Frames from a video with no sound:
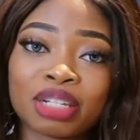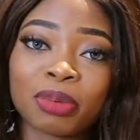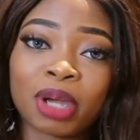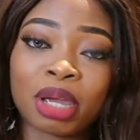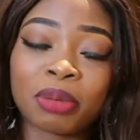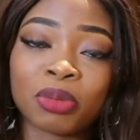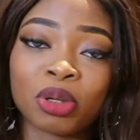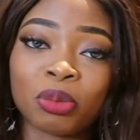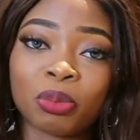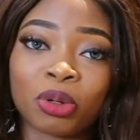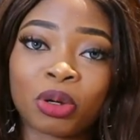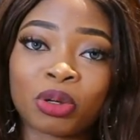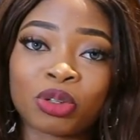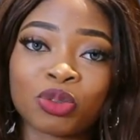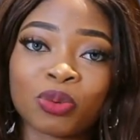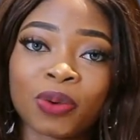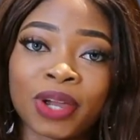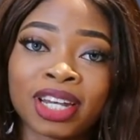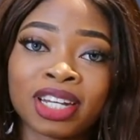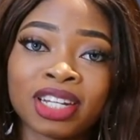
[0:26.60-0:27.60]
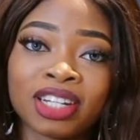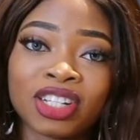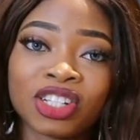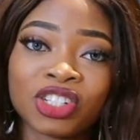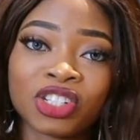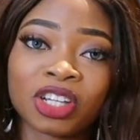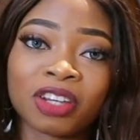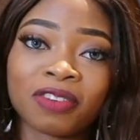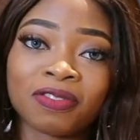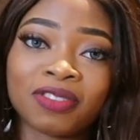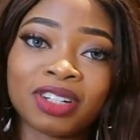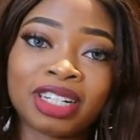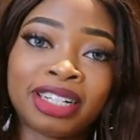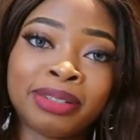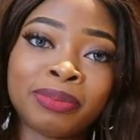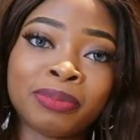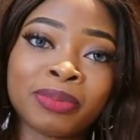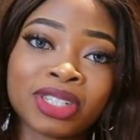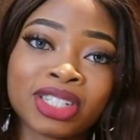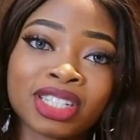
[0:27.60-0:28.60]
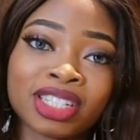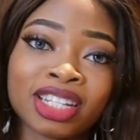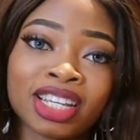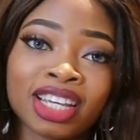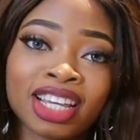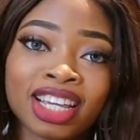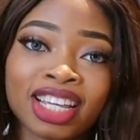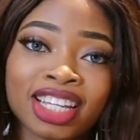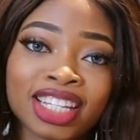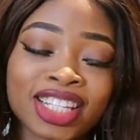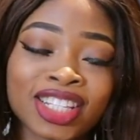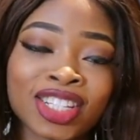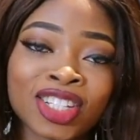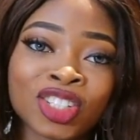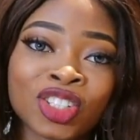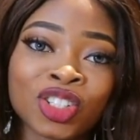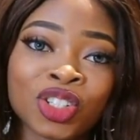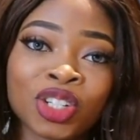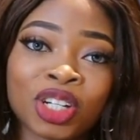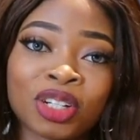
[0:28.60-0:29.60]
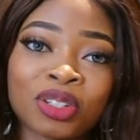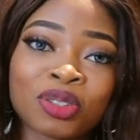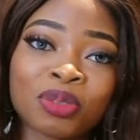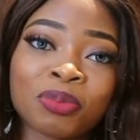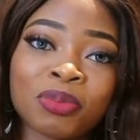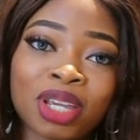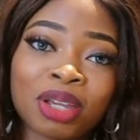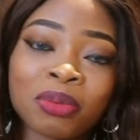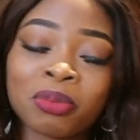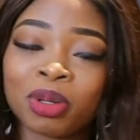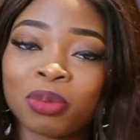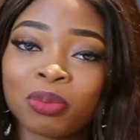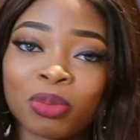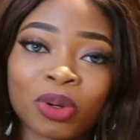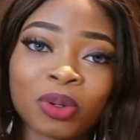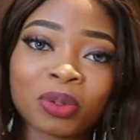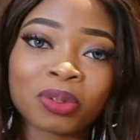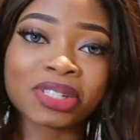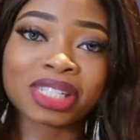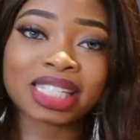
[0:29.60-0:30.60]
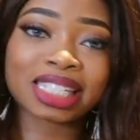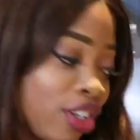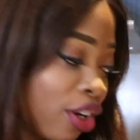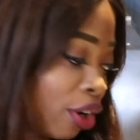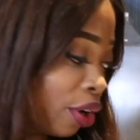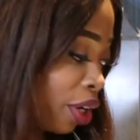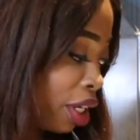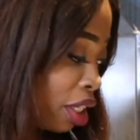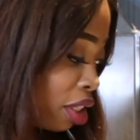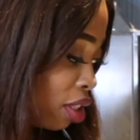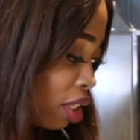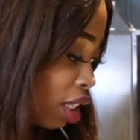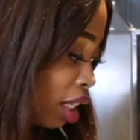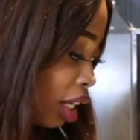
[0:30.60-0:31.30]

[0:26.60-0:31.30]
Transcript: buy meatballs when Chef Lim's teaching you how to make meatballs? You're going to